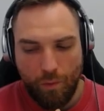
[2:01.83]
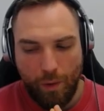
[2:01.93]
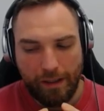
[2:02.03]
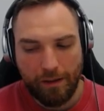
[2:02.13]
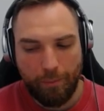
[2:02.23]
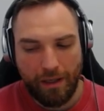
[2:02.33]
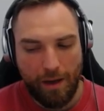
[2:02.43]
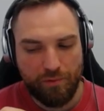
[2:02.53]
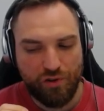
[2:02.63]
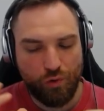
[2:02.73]
it
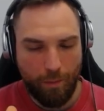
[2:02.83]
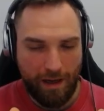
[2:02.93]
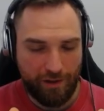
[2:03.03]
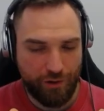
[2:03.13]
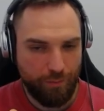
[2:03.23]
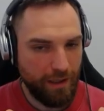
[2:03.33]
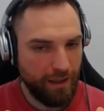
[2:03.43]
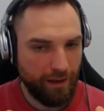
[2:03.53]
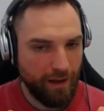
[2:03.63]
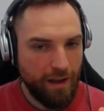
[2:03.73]
becomes too much.
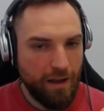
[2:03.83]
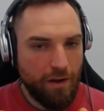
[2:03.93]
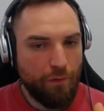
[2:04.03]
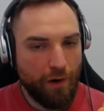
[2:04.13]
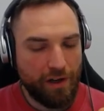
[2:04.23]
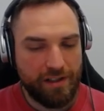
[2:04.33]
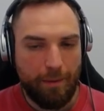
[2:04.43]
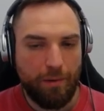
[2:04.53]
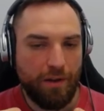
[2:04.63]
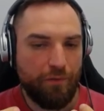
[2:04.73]
Meaning, for
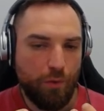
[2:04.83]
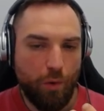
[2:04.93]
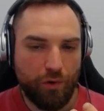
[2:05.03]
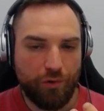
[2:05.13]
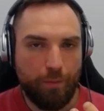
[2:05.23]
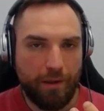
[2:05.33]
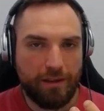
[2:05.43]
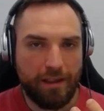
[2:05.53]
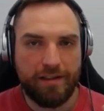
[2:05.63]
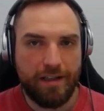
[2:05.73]
example, if you want to
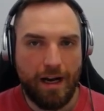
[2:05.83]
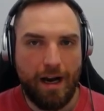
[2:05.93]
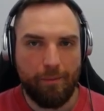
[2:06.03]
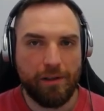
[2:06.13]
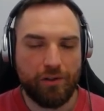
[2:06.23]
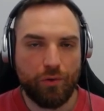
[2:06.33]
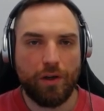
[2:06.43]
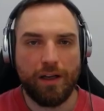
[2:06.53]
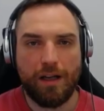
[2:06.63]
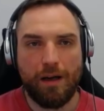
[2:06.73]
build a CRM into
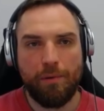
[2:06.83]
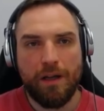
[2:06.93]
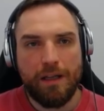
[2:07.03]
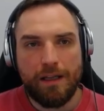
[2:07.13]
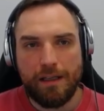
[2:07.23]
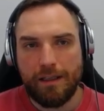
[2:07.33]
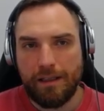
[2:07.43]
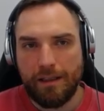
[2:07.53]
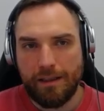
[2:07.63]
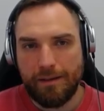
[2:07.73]
ClickUp,
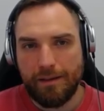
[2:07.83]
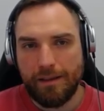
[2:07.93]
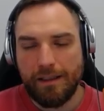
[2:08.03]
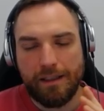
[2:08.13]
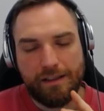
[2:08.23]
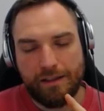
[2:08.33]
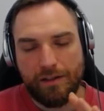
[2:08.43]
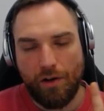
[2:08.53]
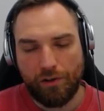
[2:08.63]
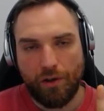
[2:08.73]

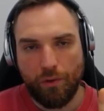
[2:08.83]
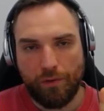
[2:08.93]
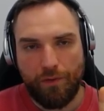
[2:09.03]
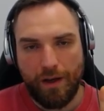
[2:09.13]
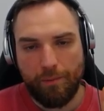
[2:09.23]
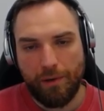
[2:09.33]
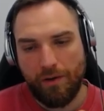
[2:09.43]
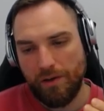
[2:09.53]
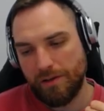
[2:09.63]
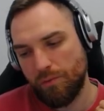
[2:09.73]
it's not a good thing
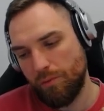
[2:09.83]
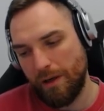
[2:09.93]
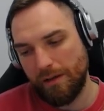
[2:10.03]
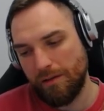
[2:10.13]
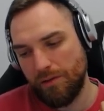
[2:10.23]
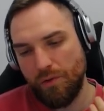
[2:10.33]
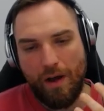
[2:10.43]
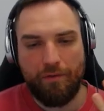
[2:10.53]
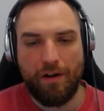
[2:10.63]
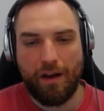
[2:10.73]
because when you
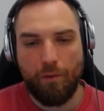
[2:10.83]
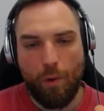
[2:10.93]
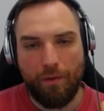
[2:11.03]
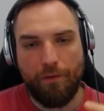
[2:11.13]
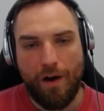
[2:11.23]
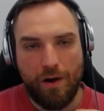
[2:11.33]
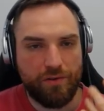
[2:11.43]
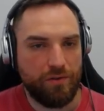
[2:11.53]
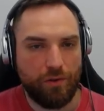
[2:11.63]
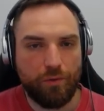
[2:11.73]
have like
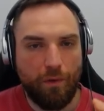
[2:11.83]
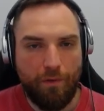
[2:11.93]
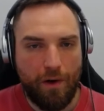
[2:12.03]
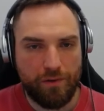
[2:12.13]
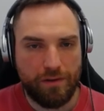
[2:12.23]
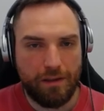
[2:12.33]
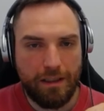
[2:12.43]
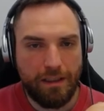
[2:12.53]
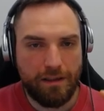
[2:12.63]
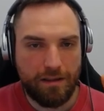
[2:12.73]
1,000 or 2,000
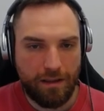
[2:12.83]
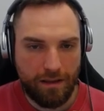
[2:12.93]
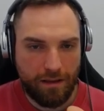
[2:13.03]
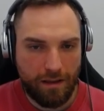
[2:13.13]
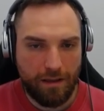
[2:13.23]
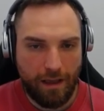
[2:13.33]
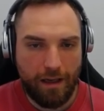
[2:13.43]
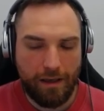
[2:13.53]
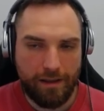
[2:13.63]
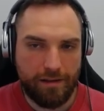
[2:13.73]
leads in a
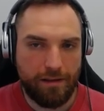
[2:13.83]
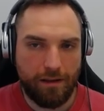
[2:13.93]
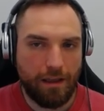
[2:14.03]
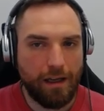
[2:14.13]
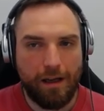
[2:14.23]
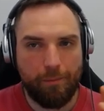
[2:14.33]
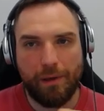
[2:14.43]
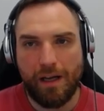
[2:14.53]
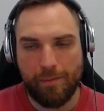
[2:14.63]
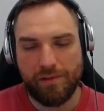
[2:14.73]
list, ClickUp
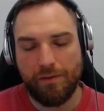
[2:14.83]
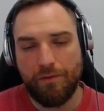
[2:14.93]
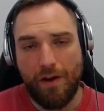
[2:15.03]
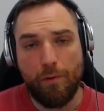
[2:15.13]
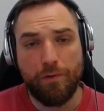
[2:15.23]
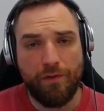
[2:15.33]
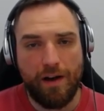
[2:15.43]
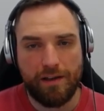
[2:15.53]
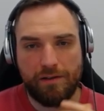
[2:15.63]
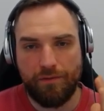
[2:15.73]
becomes very
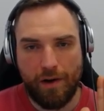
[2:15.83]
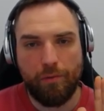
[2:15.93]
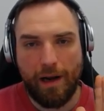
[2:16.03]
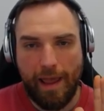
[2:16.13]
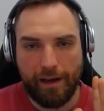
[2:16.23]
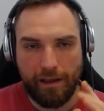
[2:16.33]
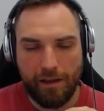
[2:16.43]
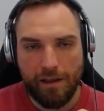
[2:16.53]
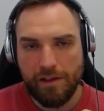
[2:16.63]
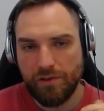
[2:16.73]
fast, very laggy.
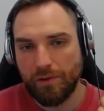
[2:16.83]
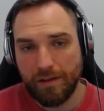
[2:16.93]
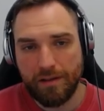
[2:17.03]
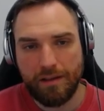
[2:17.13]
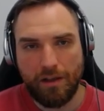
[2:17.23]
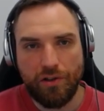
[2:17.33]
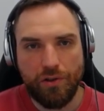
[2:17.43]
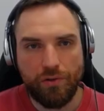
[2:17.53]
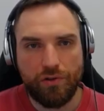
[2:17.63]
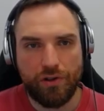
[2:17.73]
So this is a
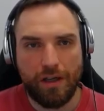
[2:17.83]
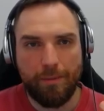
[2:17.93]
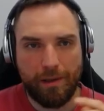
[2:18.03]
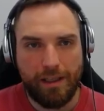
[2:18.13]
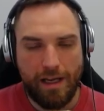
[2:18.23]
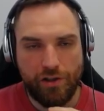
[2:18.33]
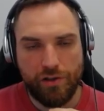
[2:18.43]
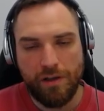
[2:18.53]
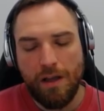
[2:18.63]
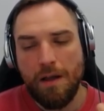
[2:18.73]
huge
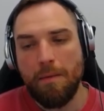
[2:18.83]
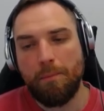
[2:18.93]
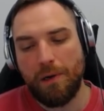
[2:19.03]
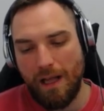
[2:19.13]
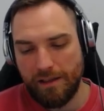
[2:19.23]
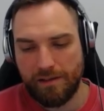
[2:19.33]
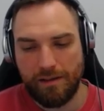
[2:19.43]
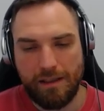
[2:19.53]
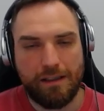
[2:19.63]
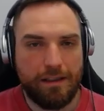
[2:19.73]
limitation.
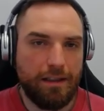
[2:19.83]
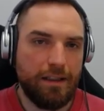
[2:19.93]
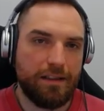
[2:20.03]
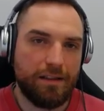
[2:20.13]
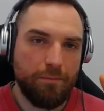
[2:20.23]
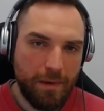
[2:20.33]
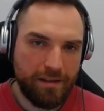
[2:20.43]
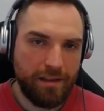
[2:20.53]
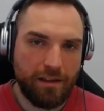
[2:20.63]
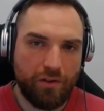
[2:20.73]
Plus, it is
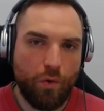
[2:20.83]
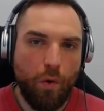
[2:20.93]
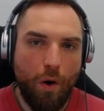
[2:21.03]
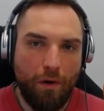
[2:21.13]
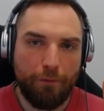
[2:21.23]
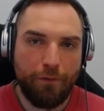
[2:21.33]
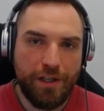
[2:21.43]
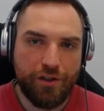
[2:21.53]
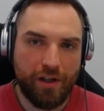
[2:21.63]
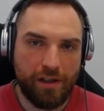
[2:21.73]
missing the core
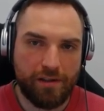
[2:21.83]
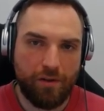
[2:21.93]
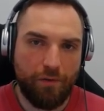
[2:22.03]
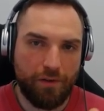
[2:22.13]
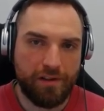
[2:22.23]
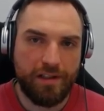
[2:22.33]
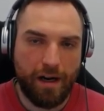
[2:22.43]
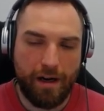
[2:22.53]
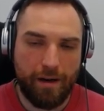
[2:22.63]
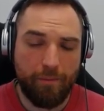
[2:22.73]
features of a
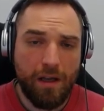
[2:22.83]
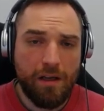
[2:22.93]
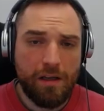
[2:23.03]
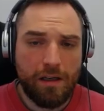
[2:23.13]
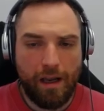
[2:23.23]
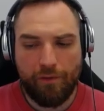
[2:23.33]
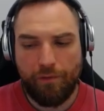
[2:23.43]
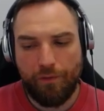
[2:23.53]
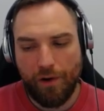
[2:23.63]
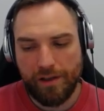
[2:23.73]
CRM. Like,
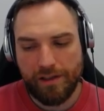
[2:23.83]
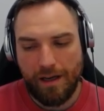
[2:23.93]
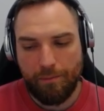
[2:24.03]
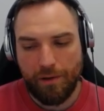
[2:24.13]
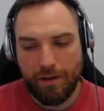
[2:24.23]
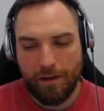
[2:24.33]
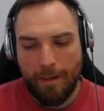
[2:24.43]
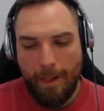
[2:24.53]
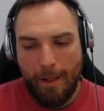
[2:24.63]
for example,